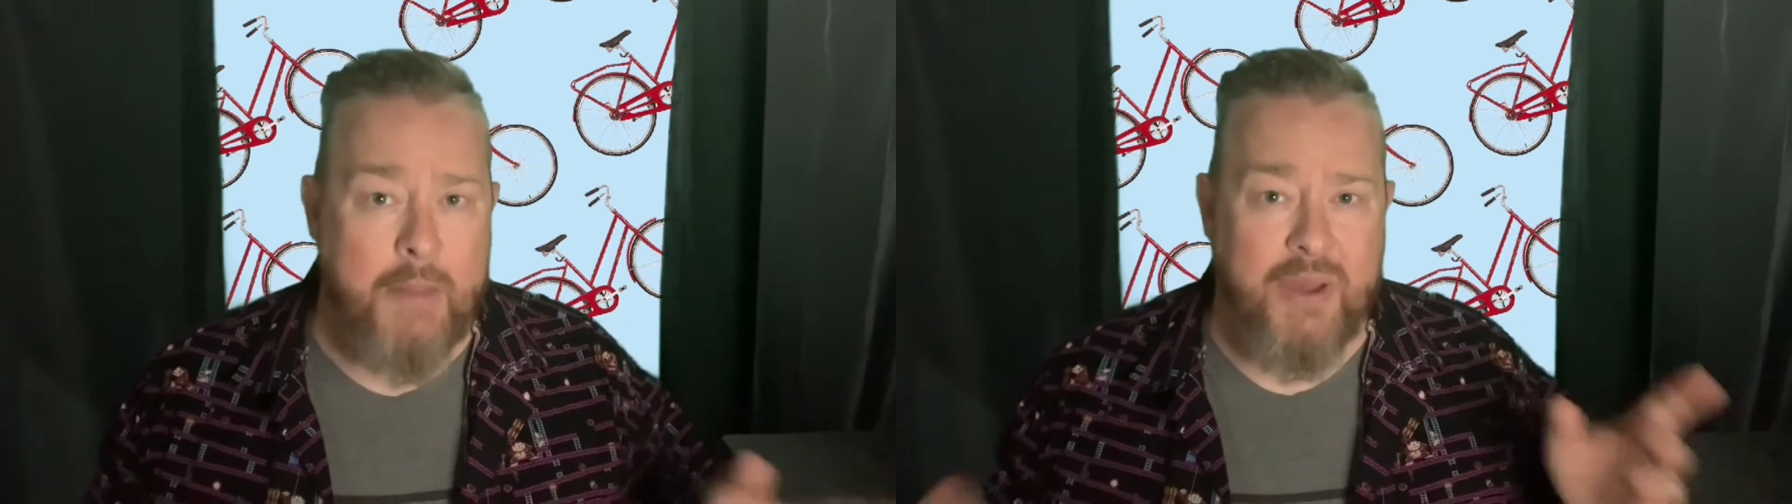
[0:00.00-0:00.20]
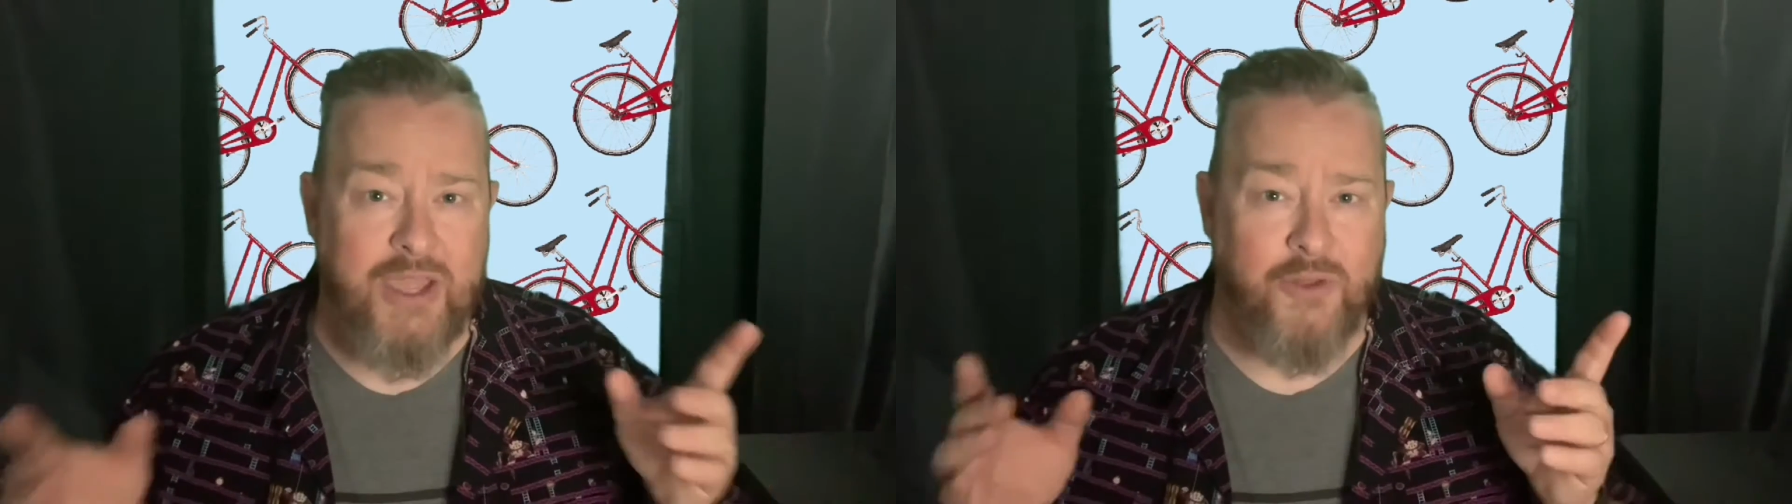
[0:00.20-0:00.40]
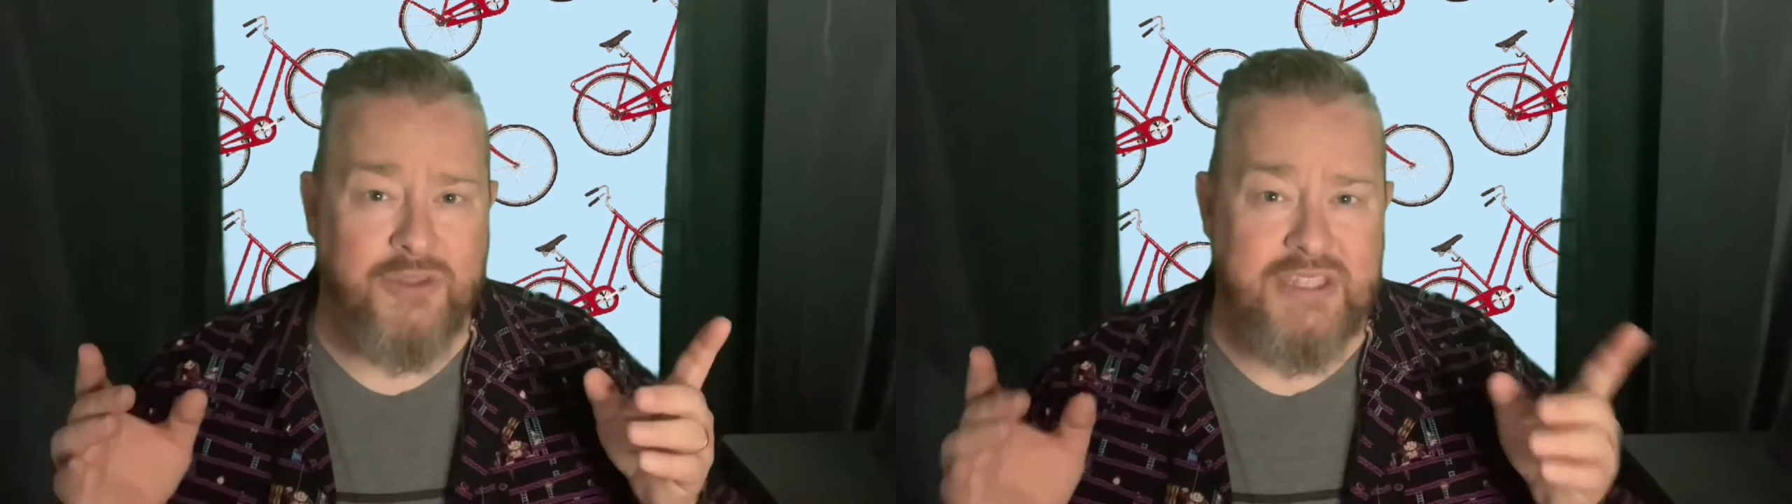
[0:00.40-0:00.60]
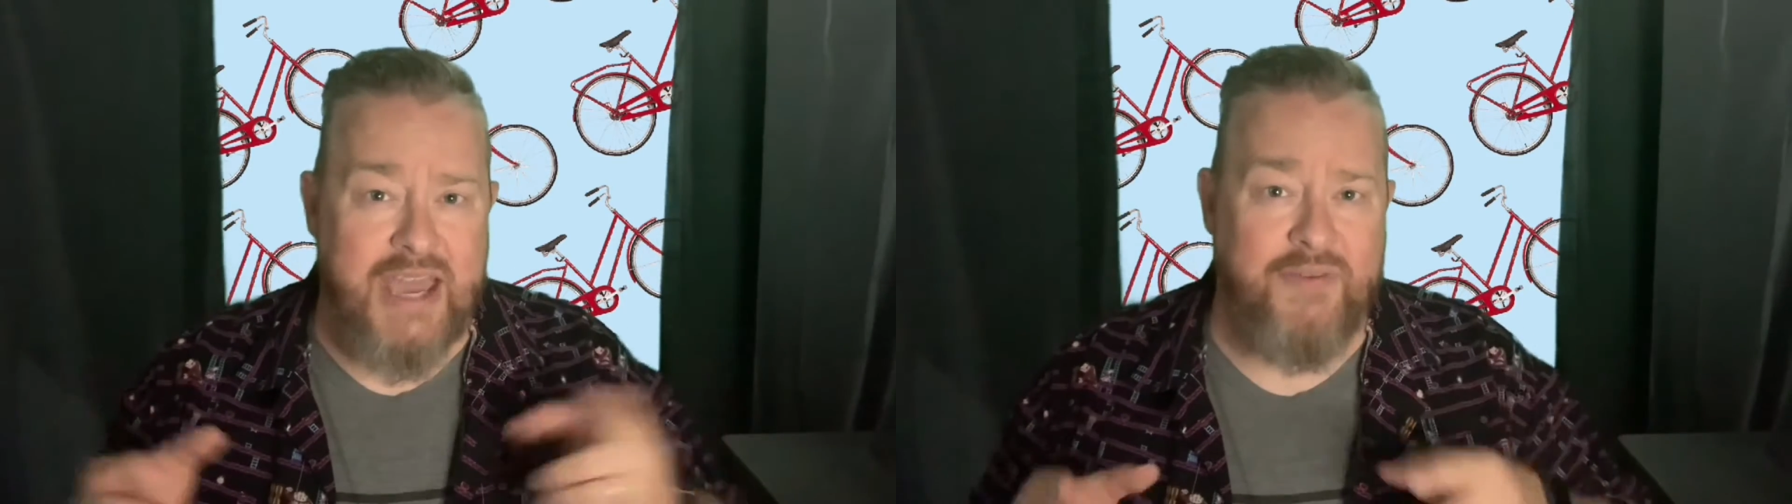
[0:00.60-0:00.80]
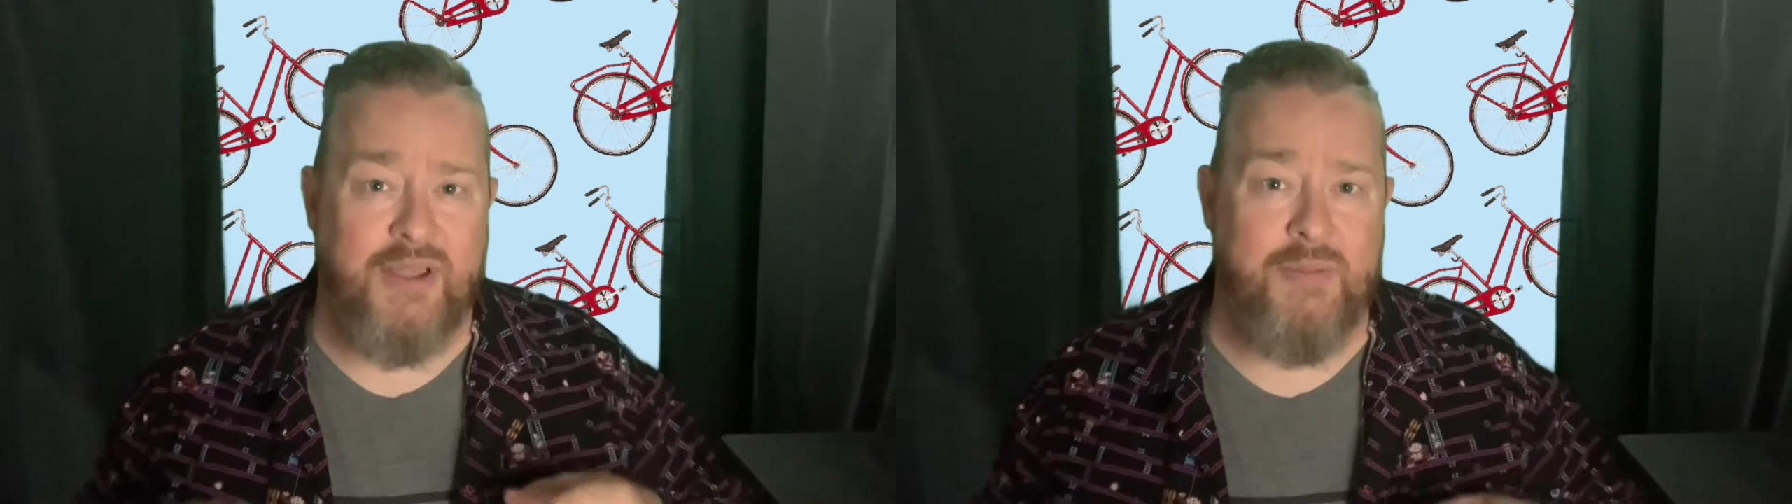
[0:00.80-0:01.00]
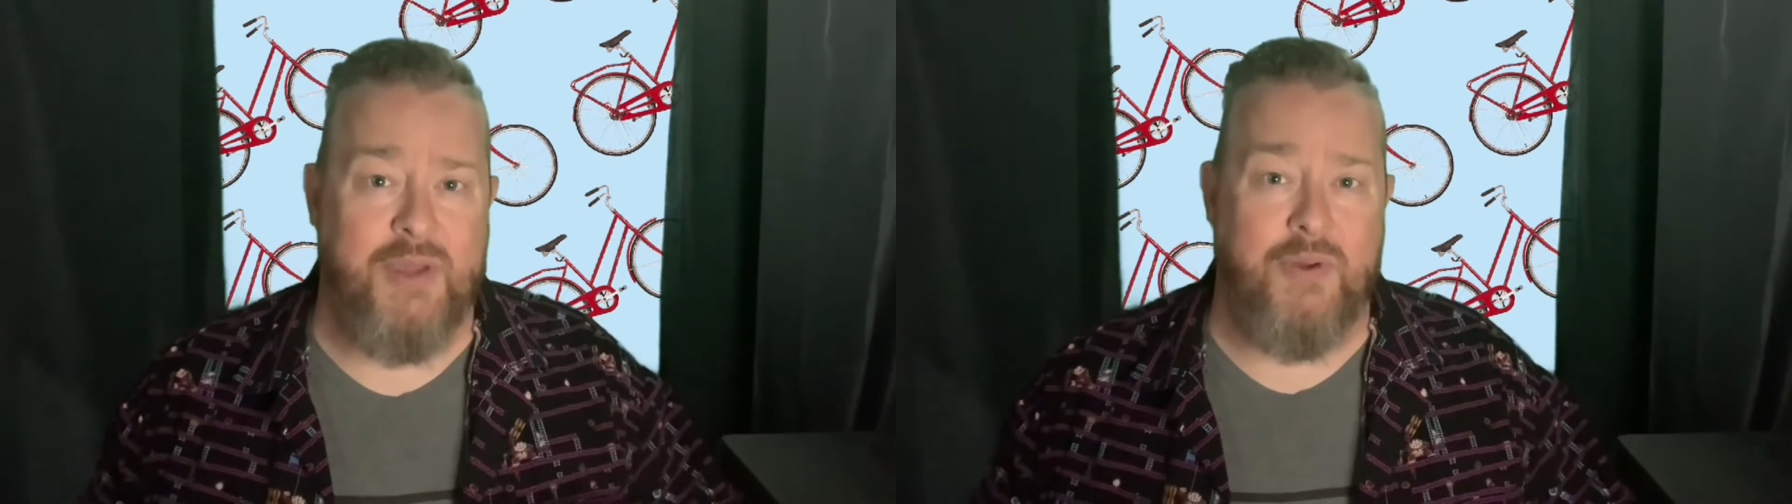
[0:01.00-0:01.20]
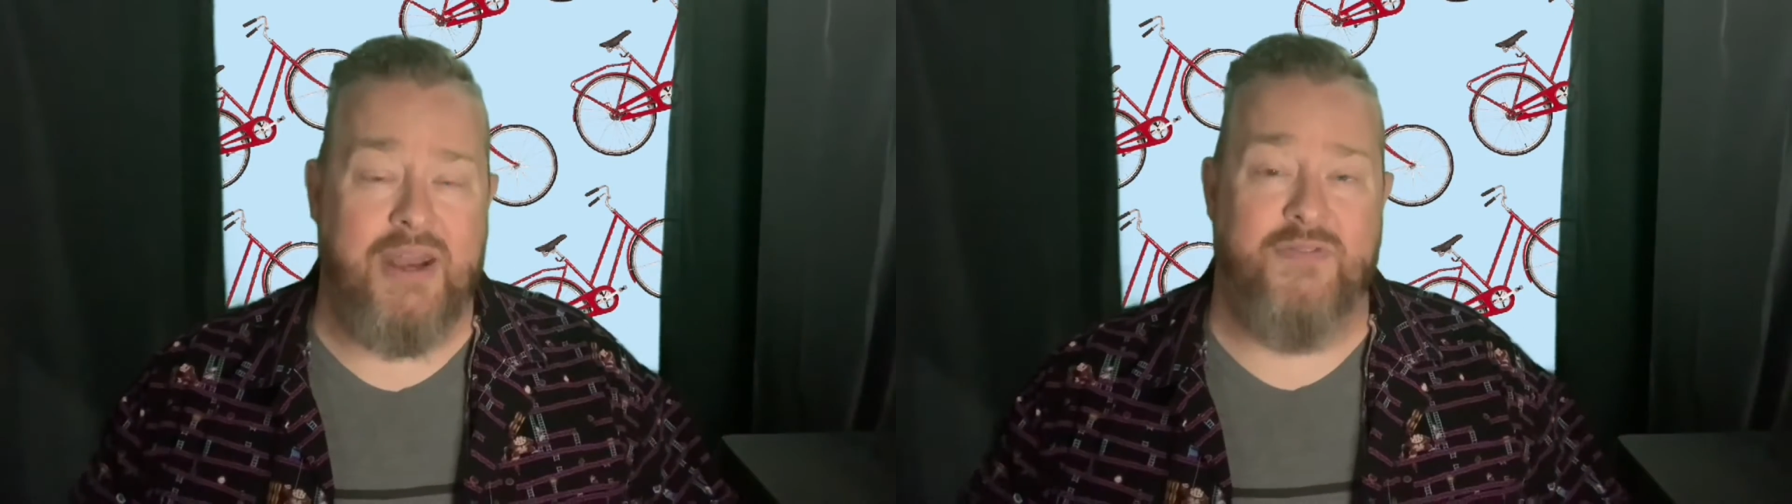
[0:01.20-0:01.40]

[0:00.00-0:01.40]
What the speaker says: but you'll definitely be ready